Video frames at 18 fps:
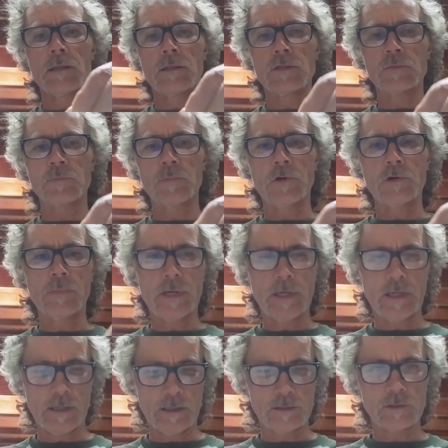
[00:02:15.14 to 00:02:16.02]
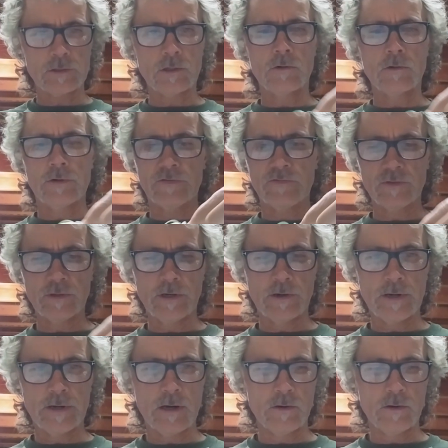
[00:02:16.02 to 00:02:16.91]
the spinnerbait, and it's already
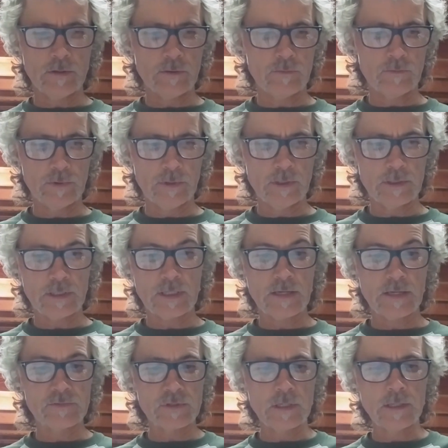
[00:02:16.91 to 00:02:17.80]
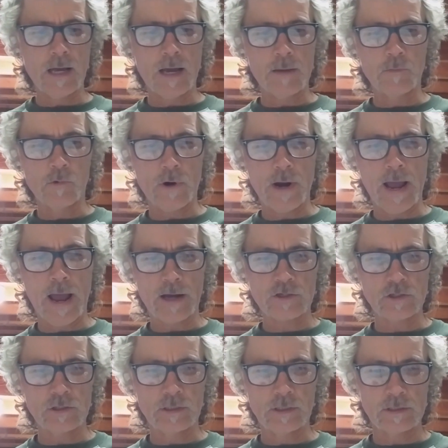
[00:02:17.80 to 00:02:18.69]
flared out. It gives it a lot more
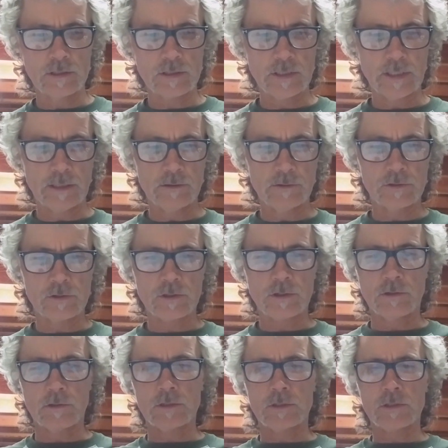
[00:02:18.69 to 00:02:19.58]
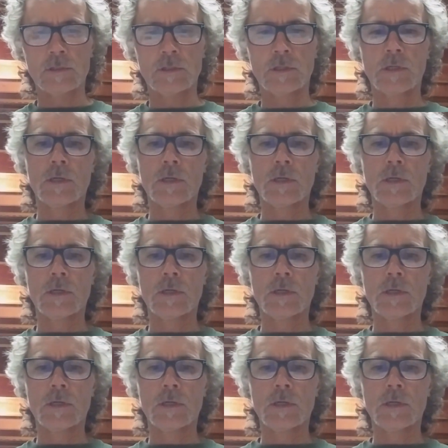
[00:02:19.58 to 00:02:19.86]
action than standard skirts